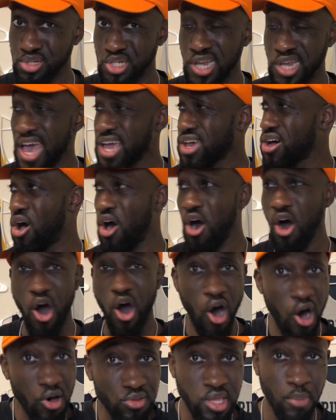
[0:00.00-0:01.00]
check
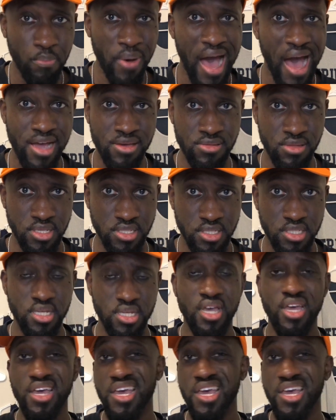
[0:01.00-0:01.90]
all the boxes,